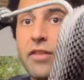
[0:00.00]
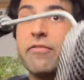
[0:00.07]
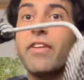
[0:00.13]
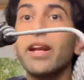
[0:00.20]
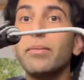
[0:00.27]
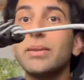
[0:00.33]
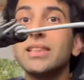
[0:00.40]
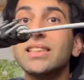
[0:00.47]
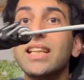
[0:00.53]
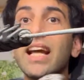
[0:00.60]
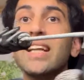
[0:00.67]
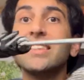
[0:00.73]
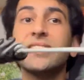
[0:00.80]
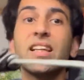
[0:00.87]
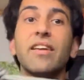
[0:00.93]
venomous
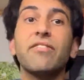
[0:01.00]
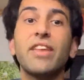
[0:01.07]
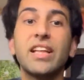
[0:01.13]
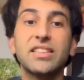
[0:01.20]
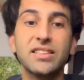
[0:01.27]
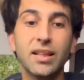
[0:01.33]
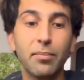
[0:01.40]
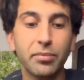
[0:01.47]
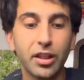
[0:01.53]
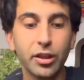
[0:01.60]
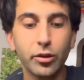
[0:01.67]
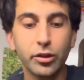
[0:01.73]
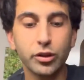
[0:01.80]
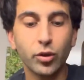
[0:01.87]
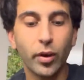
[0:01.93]
snakes. If that's something you
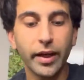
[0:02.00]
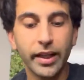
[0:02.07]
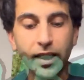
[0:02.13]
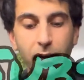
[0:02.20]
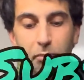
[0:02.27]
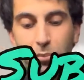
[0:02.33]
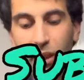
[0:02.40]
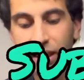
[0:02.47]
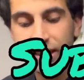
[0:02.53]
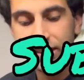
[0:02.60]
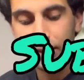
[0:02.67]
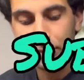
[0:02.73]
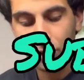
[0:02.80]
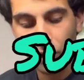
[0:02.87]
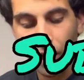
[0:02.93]
enjoy, please
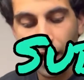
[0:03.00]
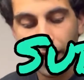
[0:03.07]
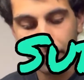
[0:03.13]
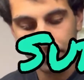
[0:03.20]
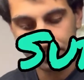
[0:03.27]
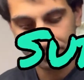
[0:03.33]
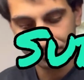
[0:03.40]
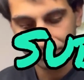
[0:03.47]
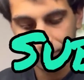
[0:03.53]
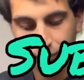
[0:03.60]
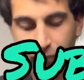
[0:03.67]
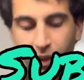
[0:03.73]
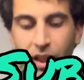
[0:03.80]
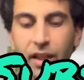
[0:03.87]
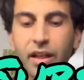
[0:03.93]
subscribe.
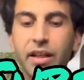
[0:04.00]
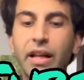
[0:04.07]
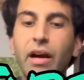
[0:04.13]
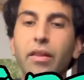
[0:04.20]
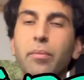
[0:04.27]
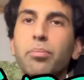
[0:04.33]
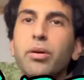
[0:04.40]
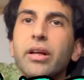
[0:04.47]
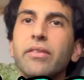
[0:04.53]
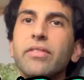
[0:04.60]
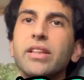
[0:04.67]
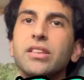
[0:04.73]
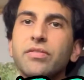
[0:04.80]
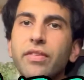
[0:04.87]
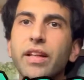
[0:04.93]
Now, in the
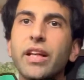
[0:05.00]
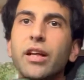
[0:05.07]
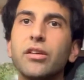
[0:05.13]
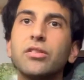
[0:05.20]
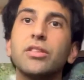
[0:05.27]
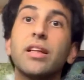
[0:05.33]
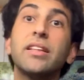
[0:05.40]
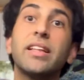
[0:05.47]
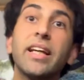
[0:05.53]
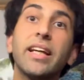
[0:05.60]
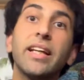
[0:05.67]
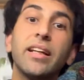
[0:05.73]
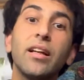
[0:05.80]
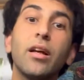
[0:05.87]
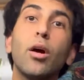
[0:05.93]
previous videos I
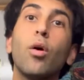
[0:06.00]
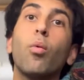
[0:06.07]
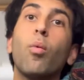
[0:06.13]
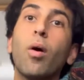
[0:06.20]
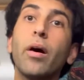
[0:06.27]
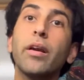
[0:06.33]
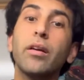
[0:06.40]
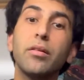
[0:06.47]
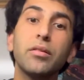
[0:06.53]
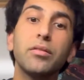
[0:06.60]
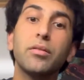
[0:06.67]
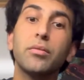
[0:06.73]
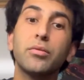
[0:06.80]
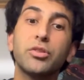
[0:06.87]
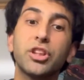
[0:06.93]
did, one
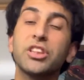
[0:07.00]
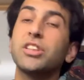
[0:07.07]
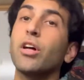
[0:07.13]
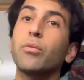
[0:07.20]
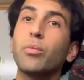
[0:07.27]
just on